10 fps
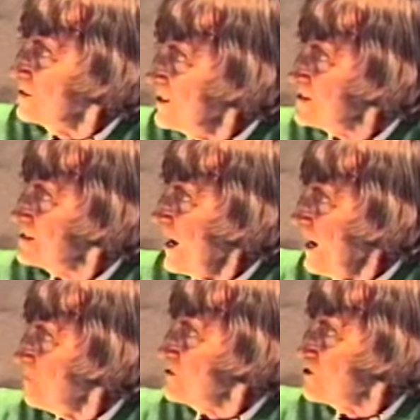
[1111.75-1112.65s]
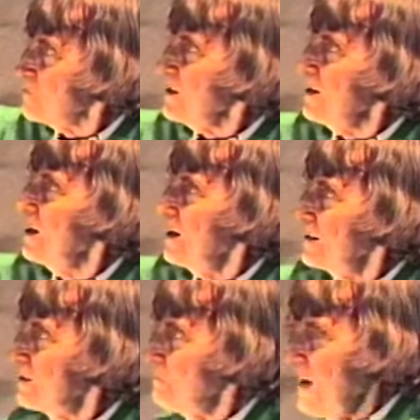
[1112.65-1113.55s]
This happened to be
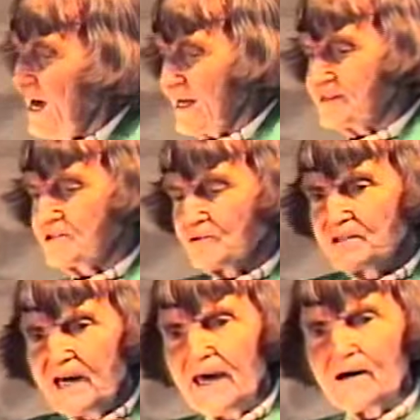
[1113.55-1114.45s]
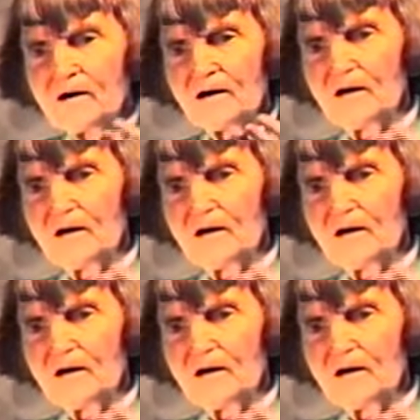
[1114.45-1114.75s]
the mats you take,